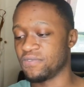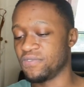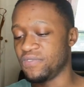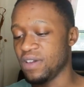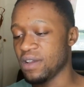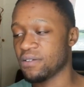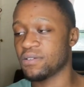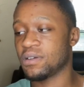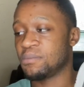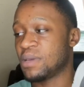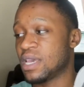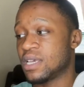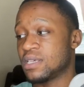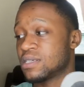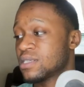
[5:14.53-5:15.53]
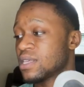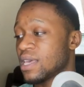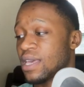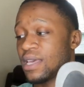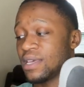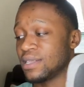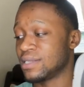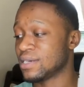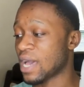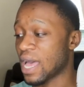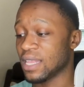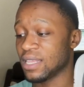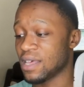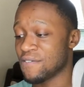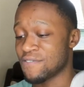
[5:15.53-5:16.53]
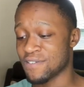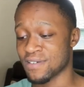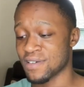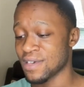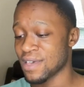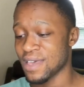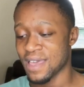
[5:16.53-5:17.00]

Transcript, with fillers: very amazed, and I love it.